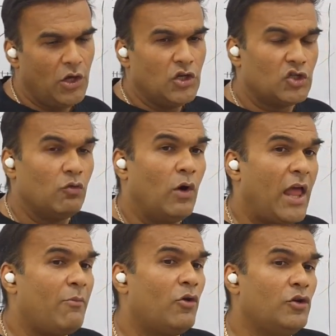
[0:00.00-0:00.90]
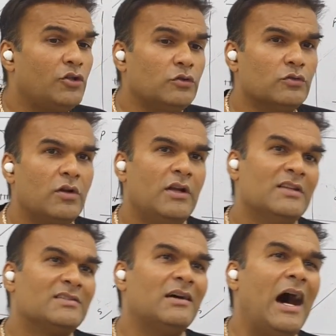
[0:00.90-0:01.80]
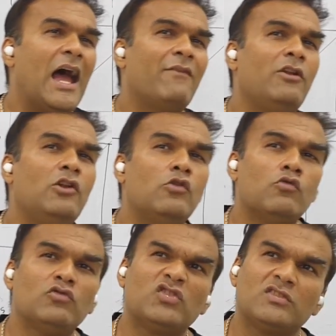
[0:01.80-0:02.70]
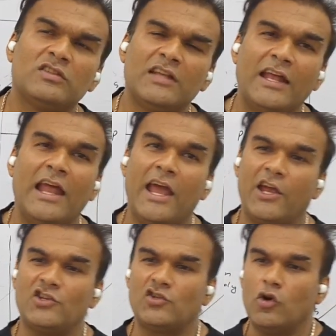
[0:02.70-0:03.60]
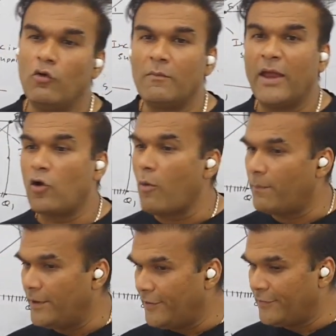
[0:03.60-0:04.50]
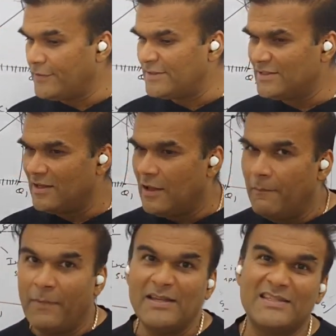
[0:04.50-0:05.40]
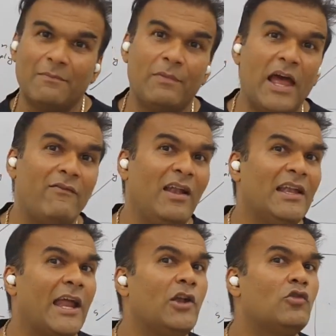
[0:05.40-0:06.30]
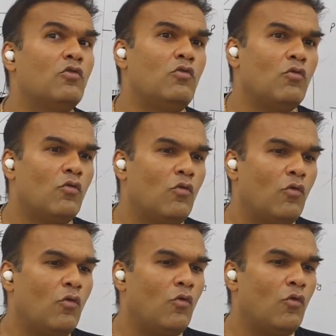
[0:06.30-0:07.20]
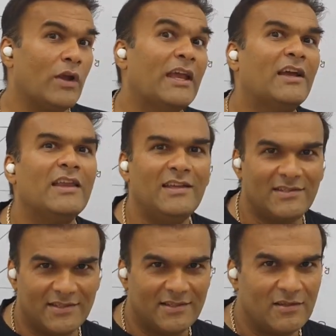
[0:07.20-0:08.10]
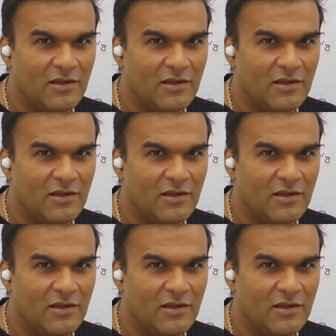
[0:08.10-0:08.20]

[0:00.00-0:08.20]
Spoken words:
So what I am going to do? So I will lose an edge over my competitors. My supply will tend to decrease.